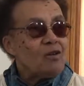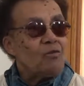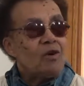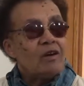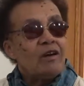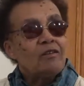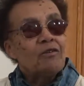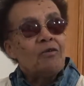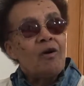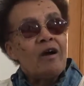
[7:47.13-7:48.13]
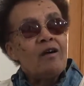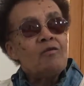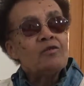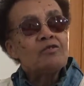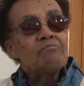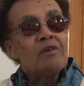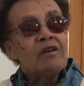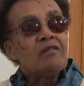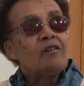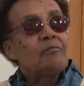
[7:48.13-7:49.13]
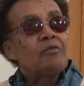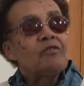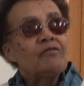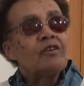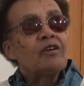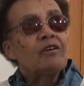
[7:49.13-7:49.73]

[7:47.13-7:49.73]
Well, now the choir was made up of